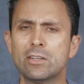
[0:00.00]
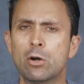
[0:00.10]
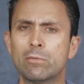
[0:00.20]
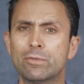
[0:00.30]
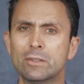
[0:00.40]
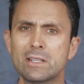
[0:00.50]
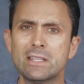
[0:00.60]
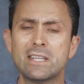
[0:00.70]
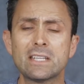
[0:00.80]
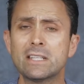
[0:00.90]
and hopefully,
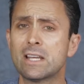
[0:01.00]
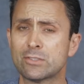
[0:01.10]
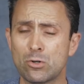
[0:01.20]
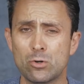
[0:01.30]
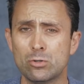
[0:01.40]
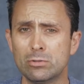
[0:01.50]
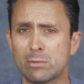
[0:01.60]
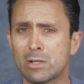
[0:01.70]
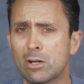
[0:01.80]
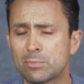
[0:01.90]
taken as a whole, it
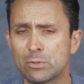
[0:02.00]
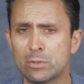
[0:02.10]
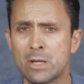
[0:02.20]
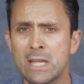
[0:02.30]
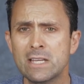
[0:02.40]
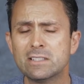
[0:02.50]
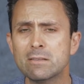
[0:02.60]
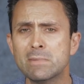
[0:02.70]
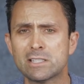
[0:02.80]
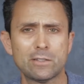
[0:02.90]
will help to
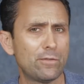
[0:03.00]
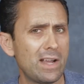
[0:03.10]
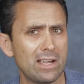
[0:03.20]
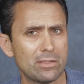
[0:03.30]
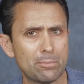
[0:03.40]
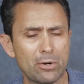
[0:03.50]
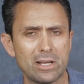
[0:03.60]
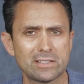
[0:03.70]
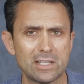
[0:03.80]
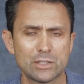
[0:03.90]
demystify the
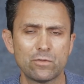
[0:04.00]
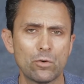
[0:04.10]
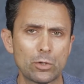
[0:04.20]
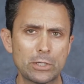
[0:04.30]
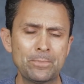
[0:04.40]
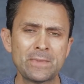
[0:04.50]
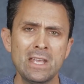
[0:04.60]
process for you.